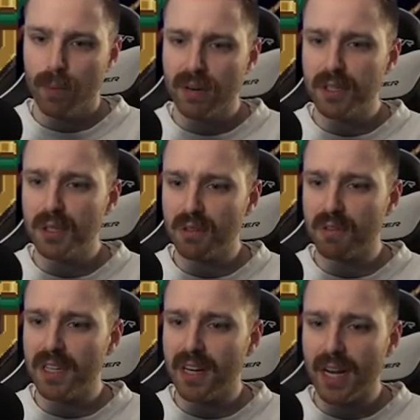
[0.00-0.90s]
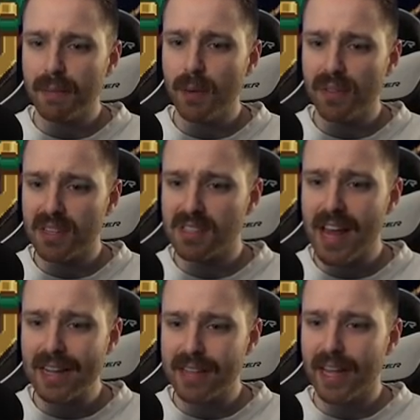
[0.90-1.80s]
Whenever you defeat an enemy with a
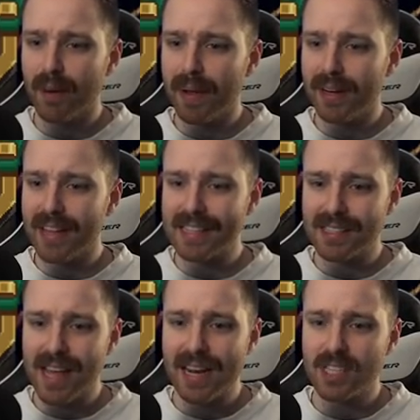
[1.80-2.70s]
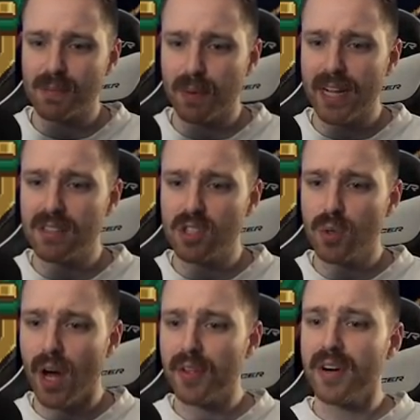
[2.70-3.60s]
status ailment, that status spreads
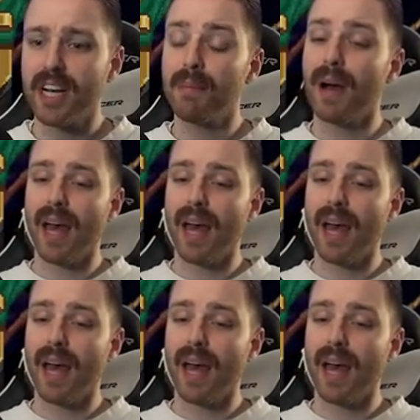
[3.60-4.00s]
to other nearby